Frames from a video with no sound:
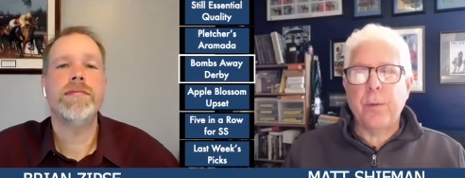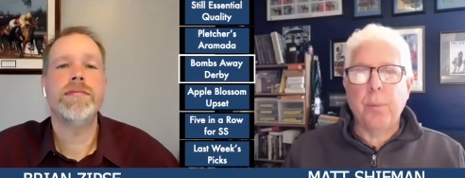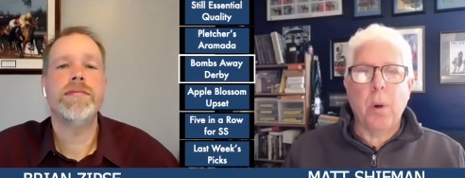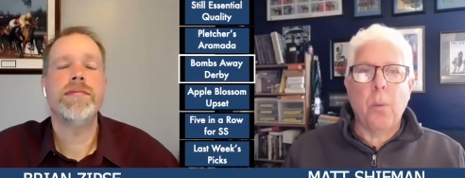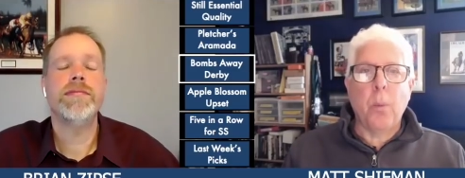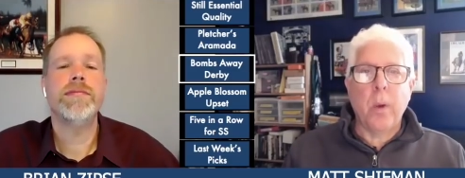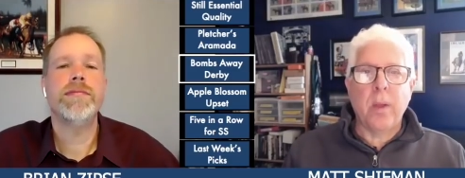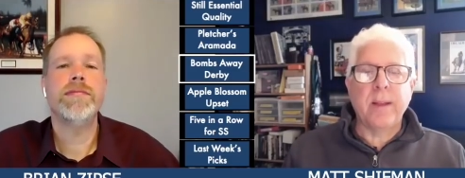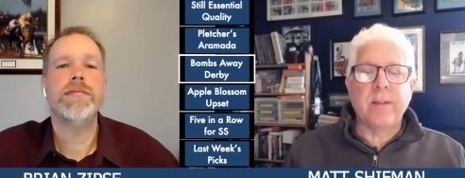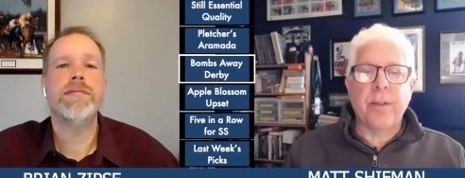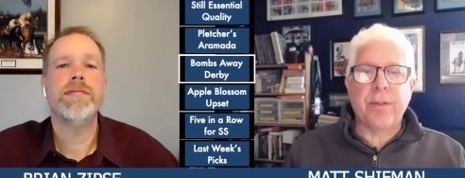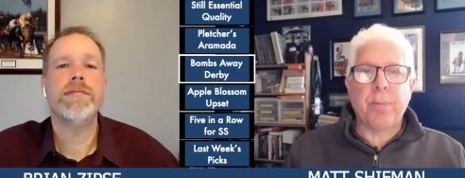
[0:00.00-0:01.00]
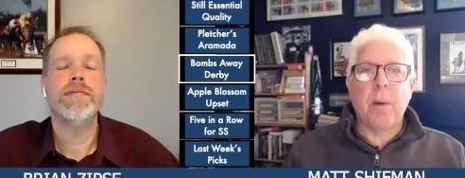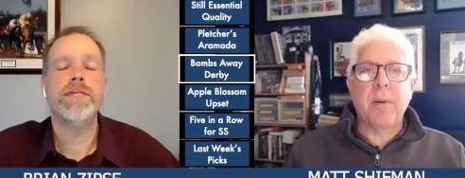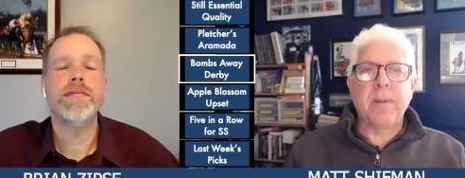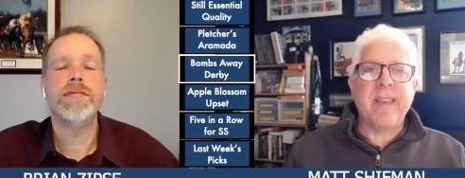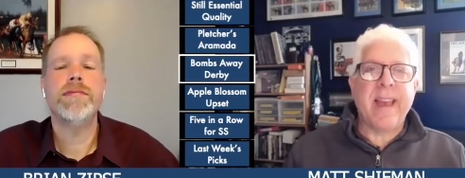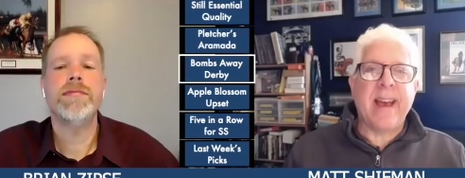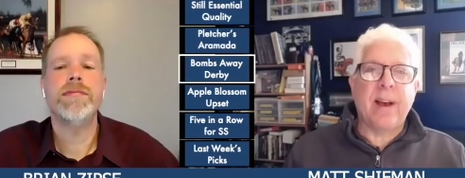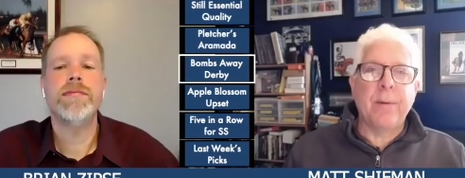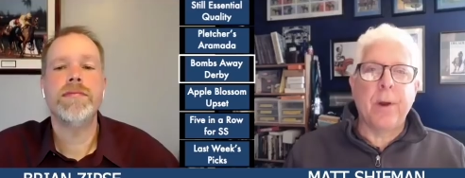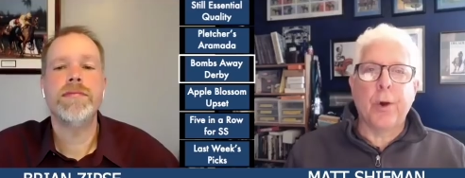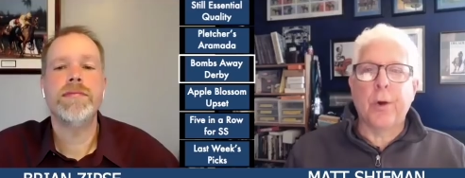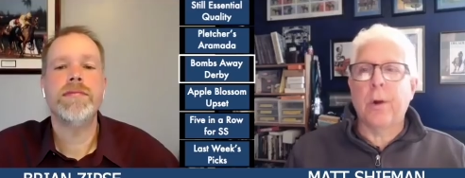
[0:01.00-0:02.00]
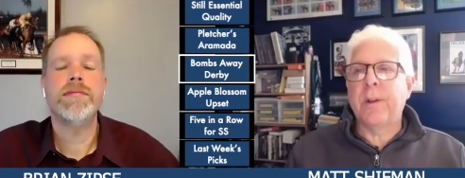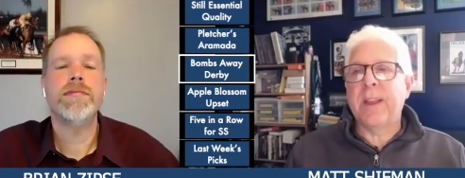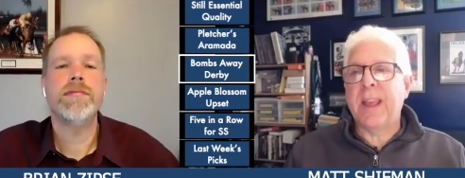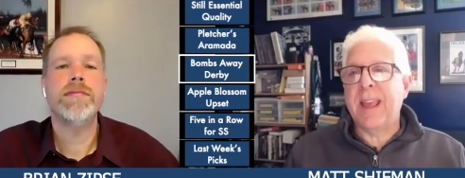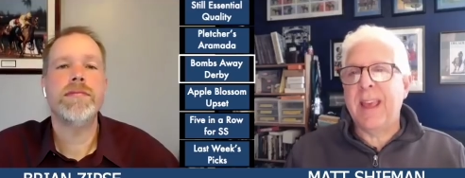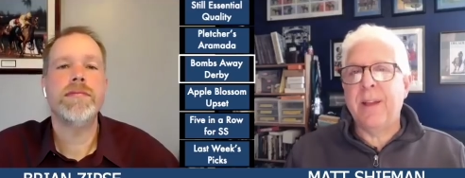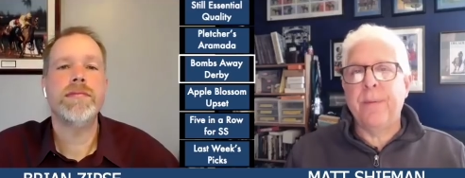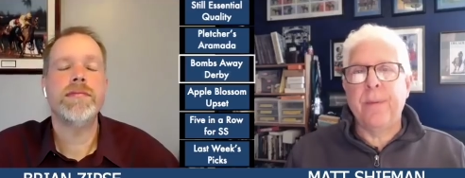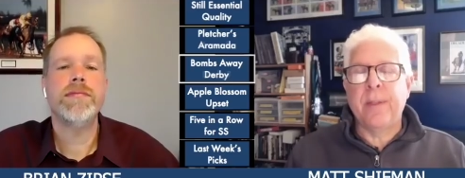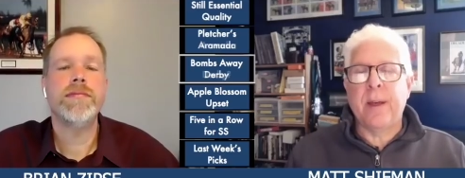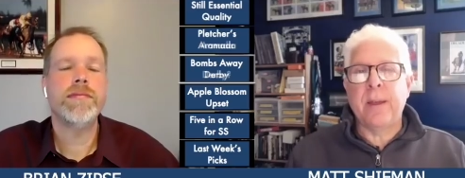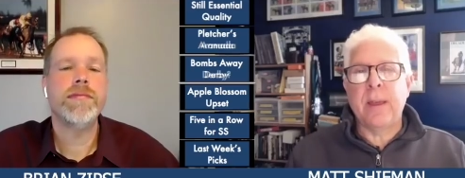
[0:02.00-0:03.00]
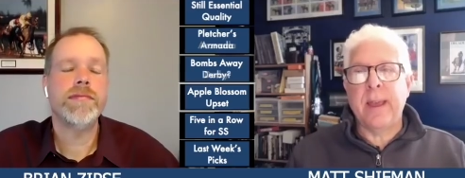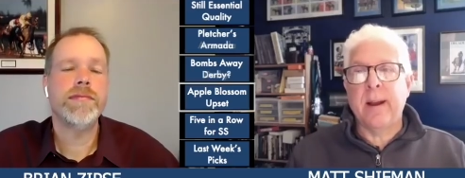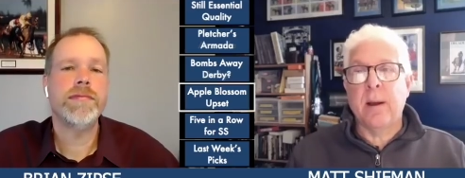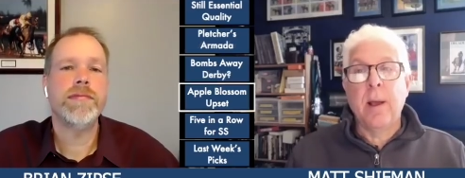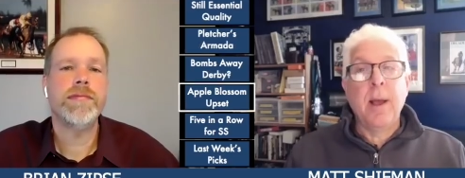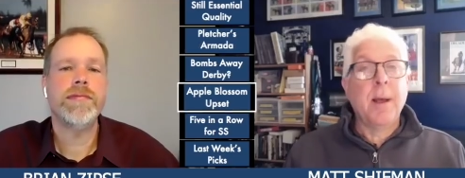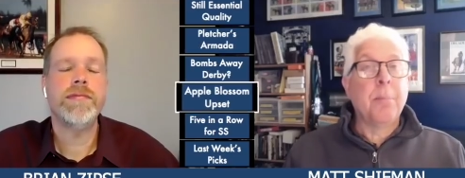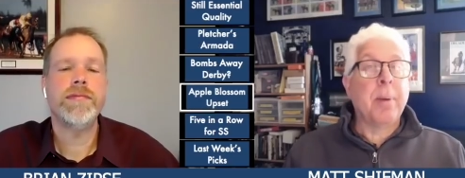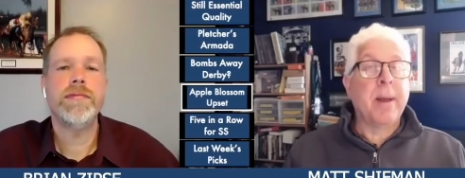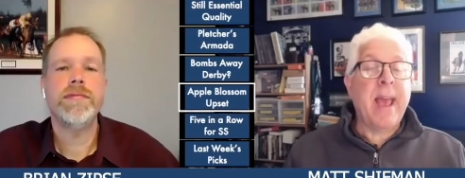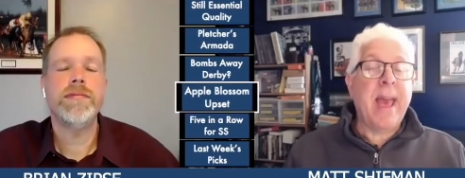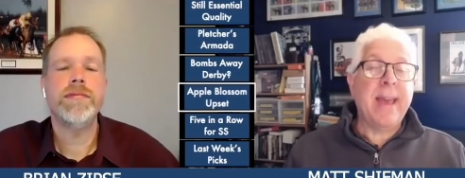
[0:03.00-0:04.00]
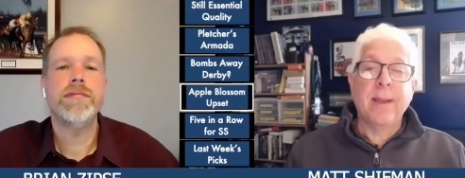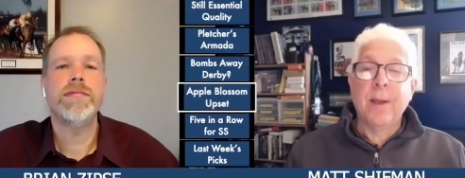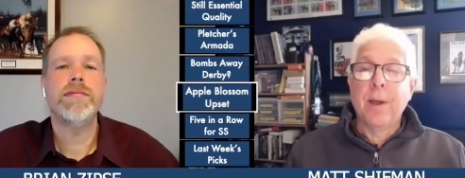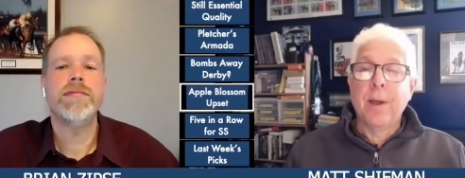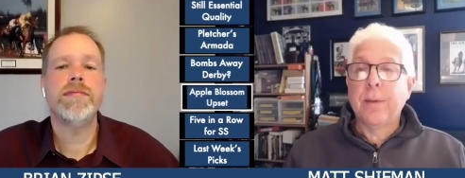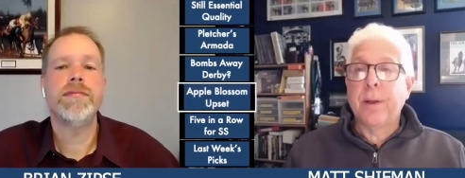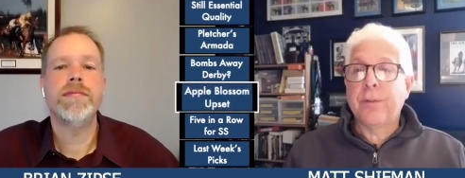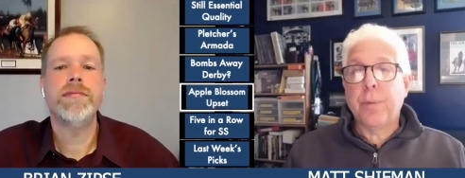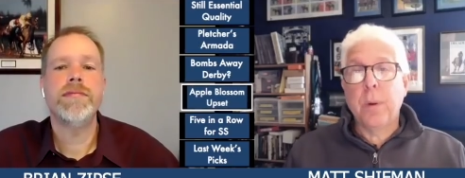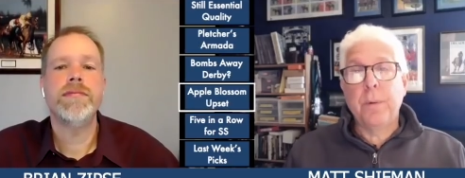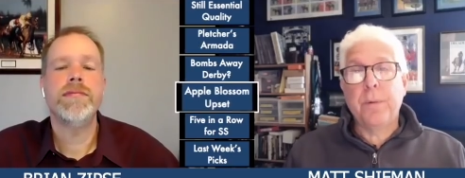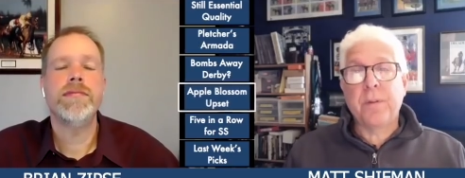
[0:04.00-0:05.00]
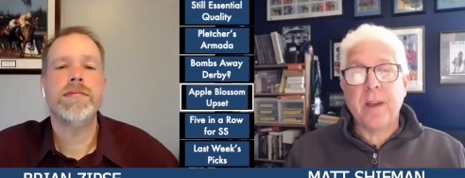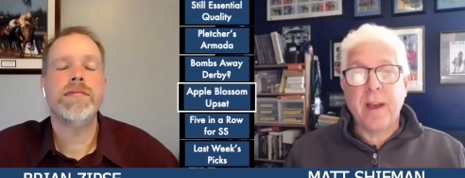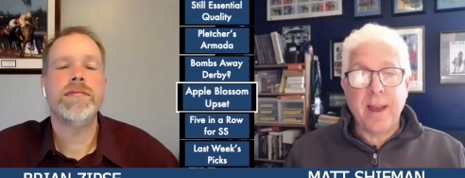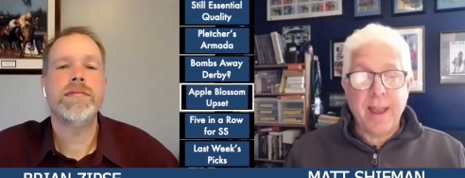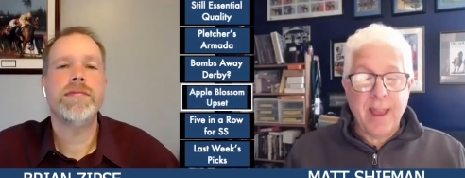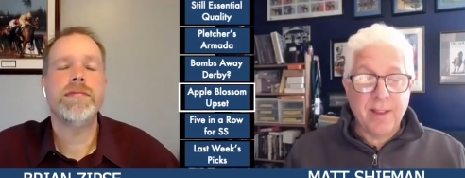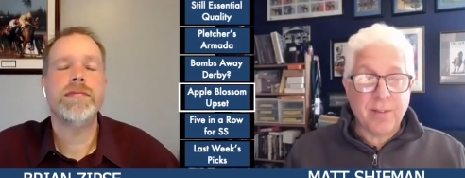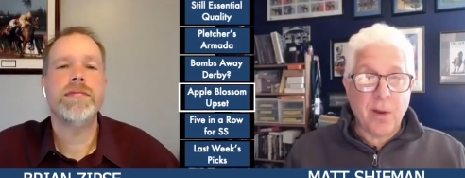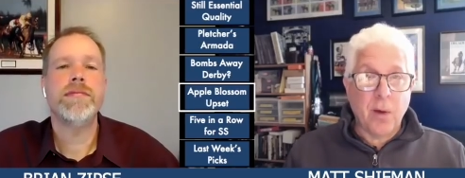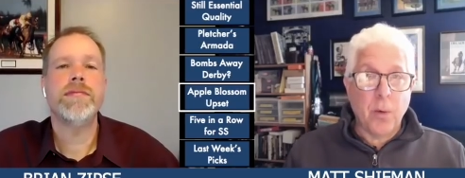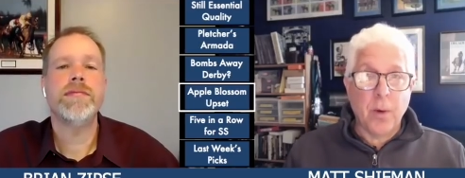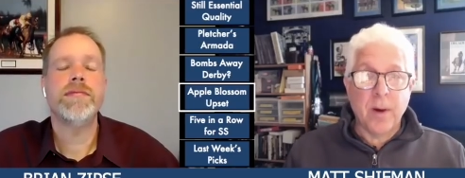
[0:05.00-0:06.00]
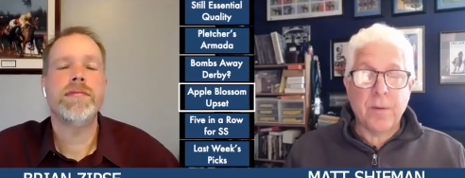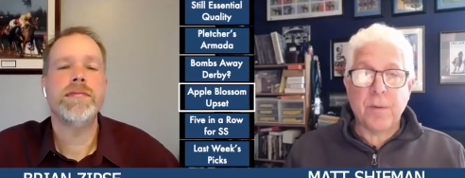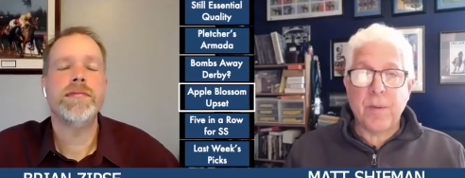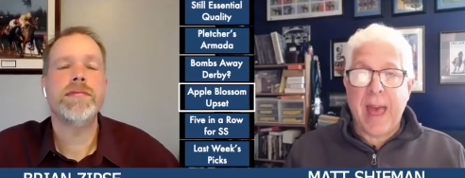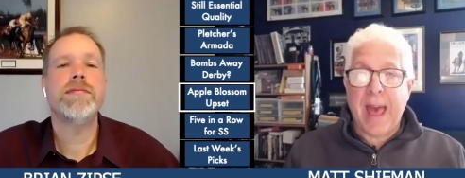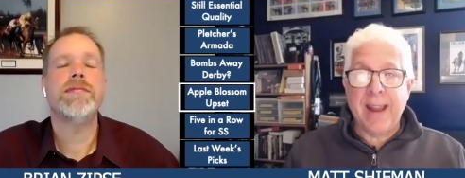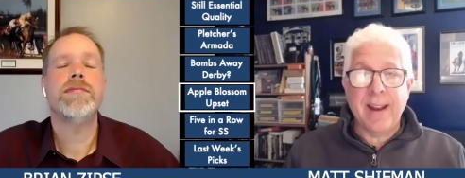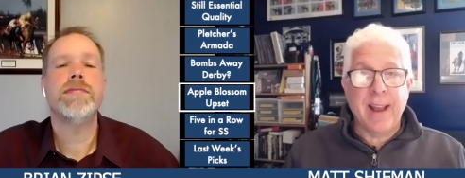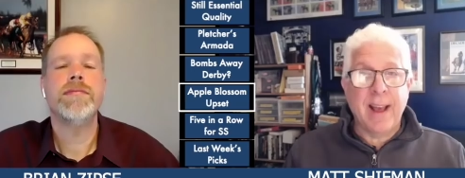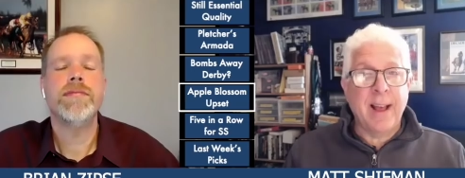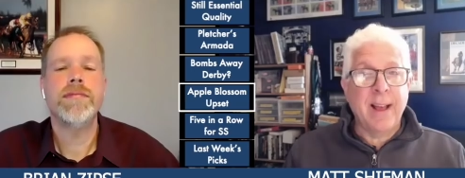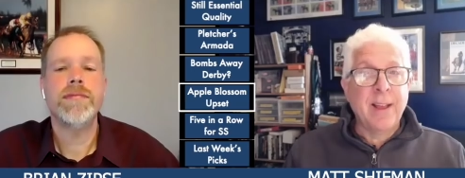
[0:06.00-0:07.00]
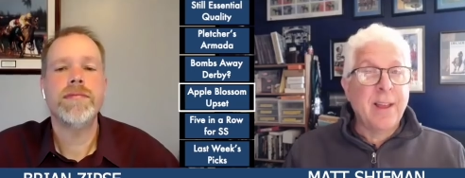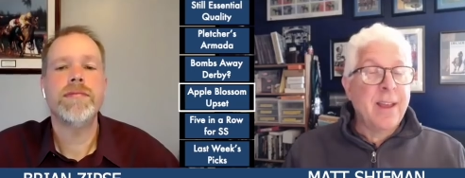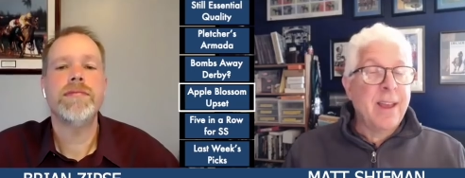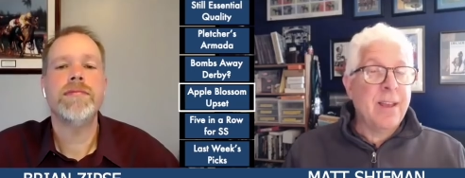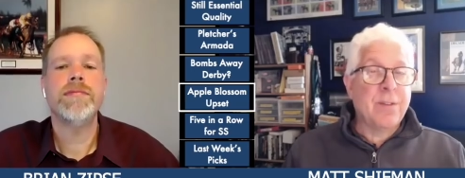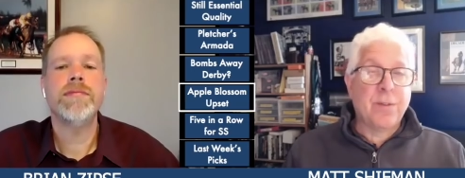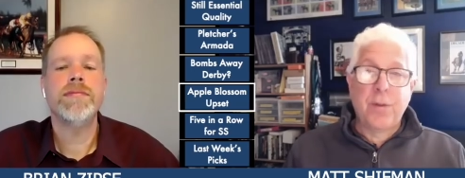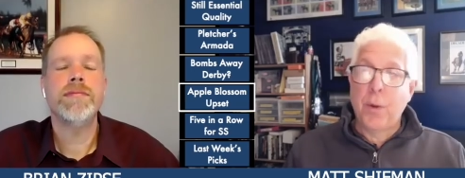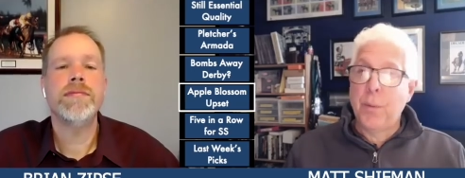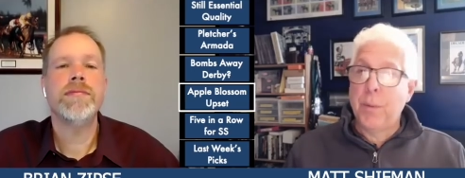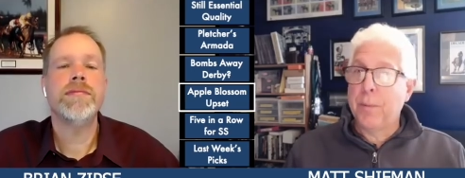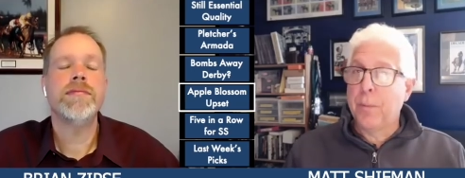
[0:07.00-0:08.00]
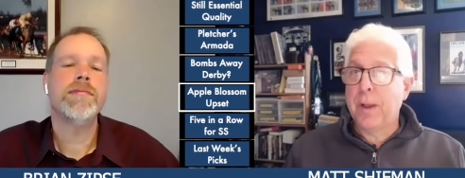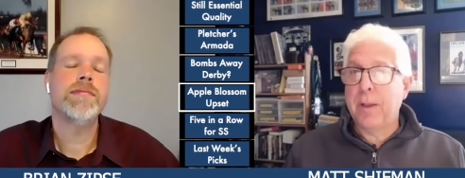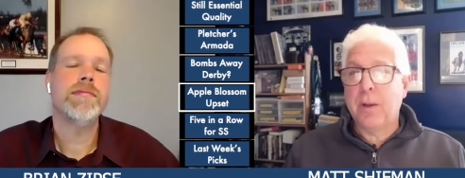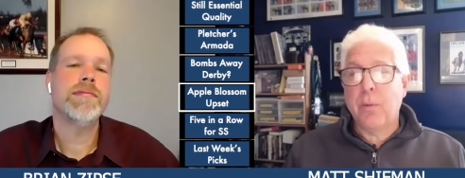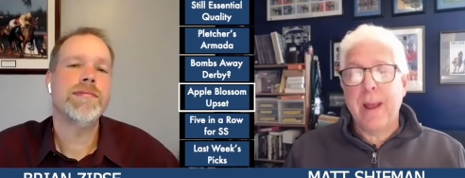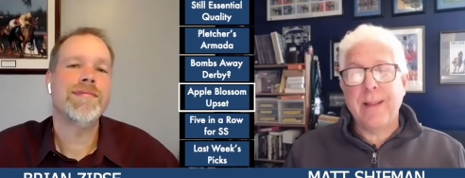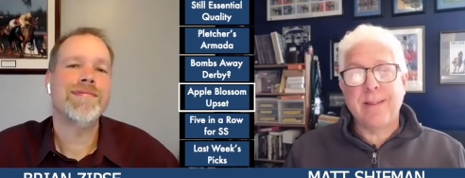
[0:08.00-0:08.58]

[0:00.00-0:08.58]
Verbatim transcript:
Speaker 1: who were willing to throw it down early in the year. But hey, Latruska is a horse that uh, is doing really great